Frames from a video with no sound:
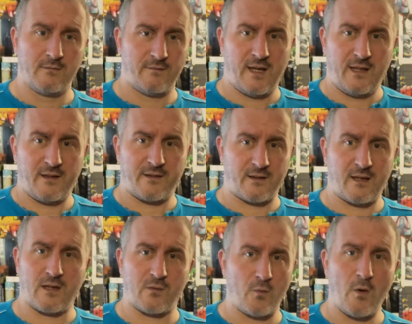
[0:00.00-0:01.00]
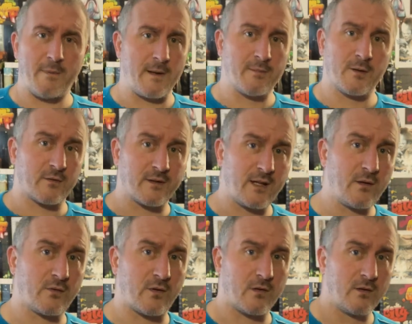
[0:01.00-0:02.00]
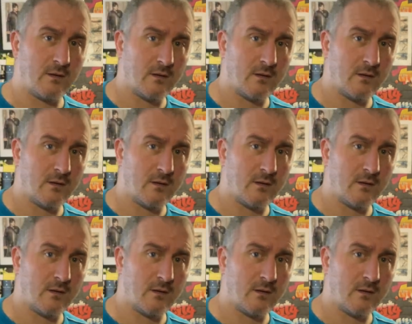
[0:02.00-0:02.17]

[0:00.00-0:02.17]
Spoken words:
valid and what people are entitled to,